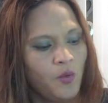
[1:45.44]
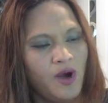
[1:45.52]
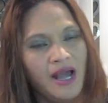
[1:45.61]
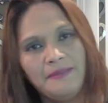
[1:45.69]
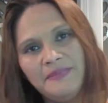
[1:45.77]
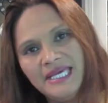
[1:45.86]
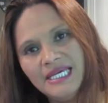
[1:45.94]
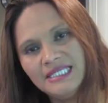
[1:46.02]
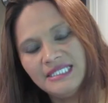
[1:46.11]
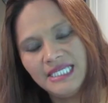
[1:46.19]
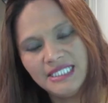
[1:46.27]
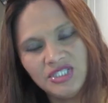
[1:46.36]
Why?
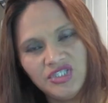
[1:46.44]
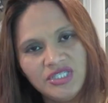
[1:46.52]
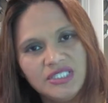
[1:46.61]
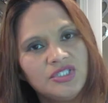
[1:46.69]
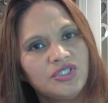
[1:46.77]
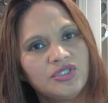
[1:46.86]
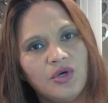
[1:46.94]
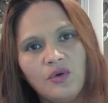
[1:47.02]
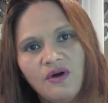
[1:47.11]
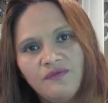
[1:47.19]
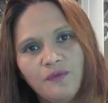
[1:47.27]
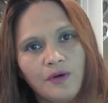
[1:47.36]
Because it's just
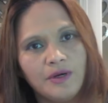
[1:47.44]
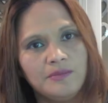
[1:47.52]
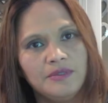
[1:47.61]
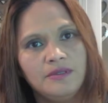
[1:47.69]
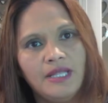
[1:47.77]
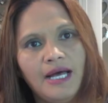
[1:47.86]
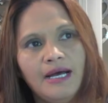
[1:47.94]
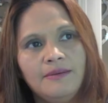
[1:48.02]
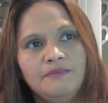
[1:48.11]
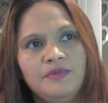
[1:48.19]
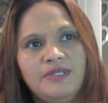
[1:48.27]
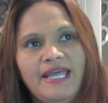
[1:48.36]
so affordable.
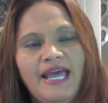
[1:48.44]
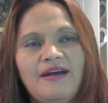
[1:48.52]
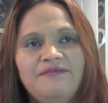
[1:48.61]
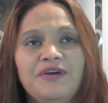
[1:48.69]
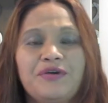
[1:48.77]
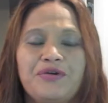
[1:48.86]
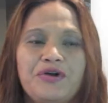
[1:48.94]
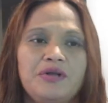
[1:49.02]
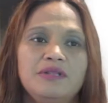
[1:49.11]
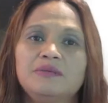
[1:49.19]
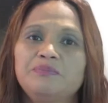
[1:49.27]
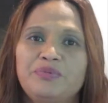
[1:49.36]
They have the
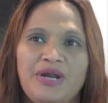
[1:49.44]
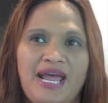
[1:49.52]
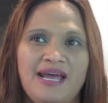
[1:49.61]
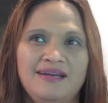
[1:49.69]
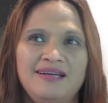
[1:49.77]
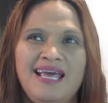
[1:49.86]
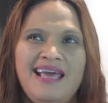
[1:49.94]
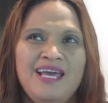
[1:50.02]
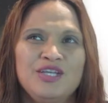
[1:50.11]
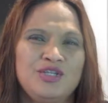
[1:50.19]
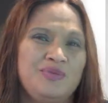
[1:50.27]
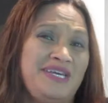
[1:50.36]
Kirkland brand.
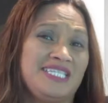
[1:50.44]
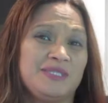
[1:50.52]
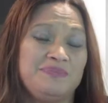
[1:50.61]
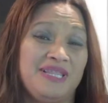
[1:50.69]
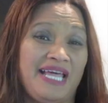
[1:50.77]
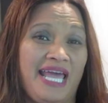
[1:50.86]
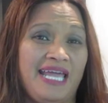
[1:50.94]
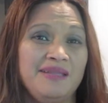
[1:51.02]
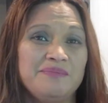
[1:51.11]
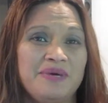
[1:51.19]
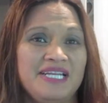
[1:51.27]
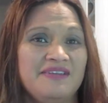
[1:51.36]
To me, it's
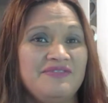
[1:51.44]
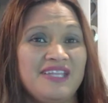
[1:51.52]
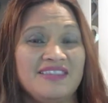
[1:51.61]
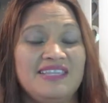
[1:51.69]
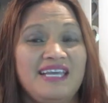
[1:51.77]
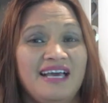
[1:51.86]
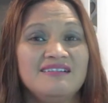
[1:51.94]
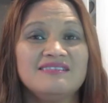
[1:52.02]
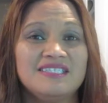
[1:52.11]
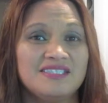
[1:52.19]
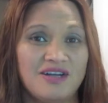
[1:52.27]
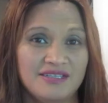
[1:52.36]
plain, but if nothing
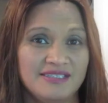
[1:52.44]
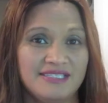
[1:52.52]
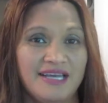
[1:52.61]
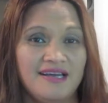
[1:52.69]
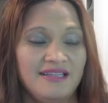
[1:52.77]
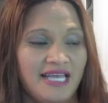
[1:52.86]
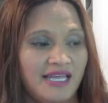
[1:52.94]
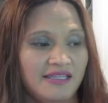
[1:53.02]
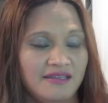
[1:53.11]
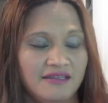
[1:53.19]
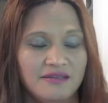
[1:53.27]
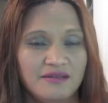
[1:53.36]
else is on sale,
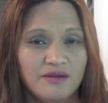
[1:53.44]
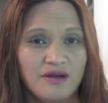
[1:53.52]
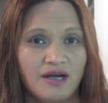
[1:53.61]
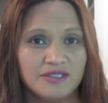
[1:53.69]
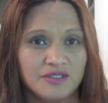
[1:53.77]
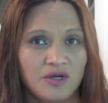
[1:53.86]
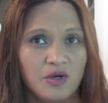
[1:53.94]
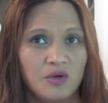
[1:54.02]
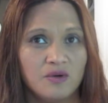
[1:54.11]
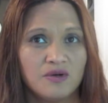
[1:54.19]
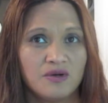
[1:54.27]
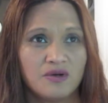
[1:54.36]
and
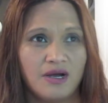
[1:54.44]
Costco